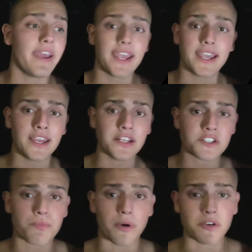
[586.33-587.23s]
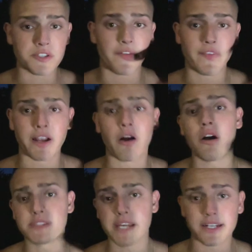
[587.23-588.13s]
each person that they
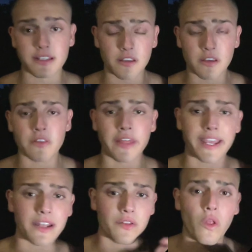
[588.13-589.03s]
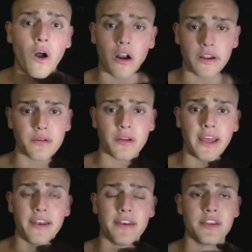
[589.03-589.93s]
contact, they can log,
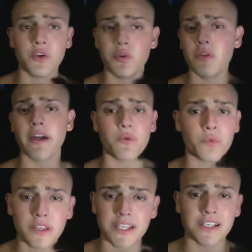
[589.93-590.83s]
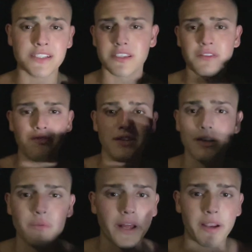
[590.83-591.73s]
and you do that really easily
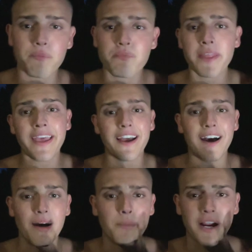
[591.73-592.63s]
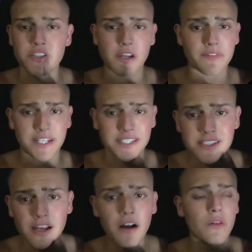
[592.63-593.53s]
via Microsoft
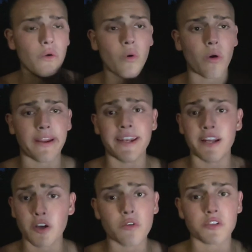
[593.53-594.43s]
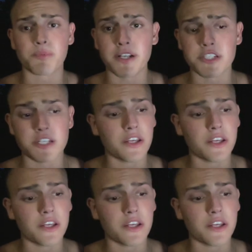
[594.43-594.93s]
Excel or in a Google spreadsheet.